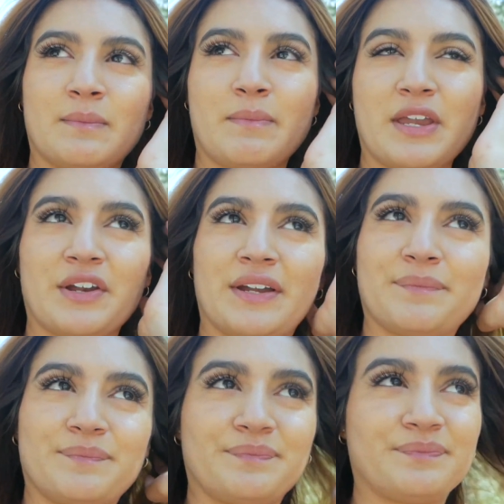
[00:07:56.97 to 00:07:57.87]
Me or
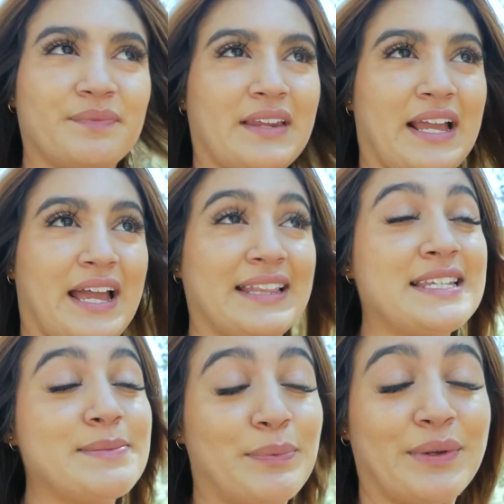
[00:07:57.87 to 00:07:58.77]
him?
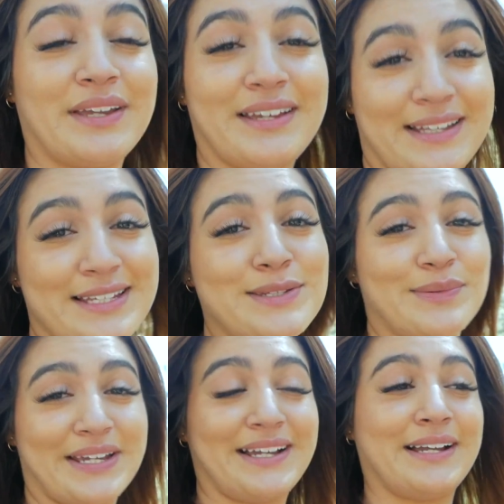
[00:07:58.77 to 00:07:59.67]
this point, at this
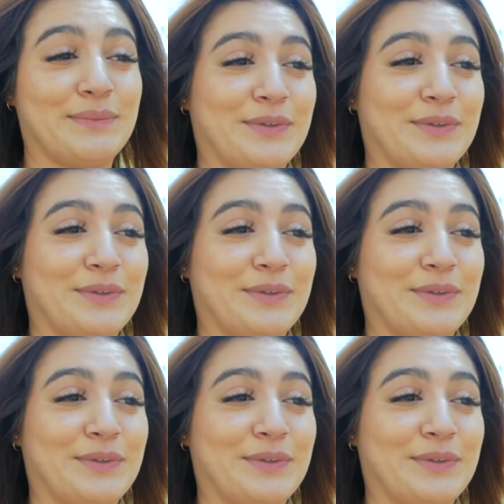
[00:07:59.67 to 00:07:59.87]
rate, I'm